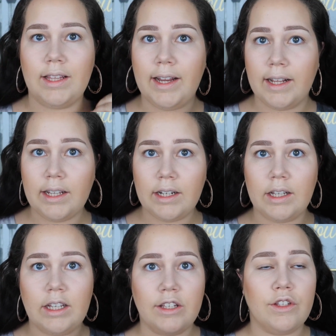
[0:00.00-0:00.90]
lighting
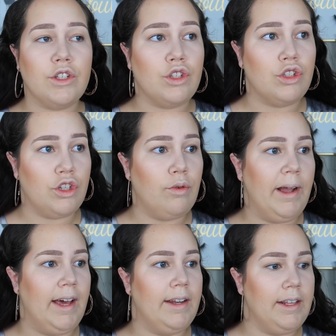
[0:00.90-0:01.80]
is so
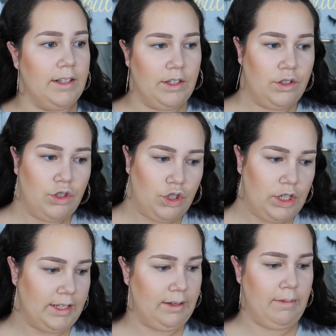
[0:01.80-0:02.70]
bad. It is
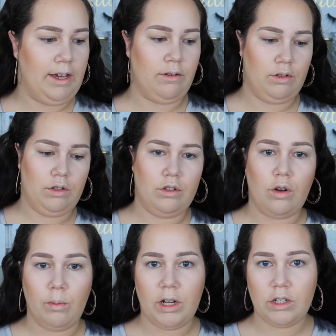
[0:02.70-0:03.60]
stressing me out
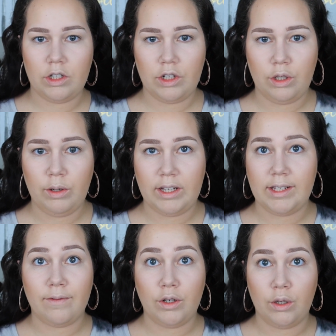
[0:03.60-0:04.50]
so much. You guys
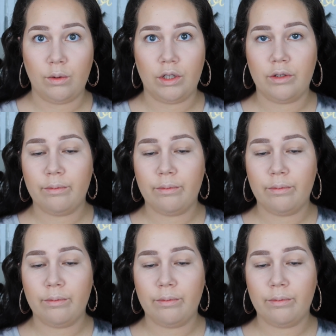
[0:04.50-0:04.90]
have no clue.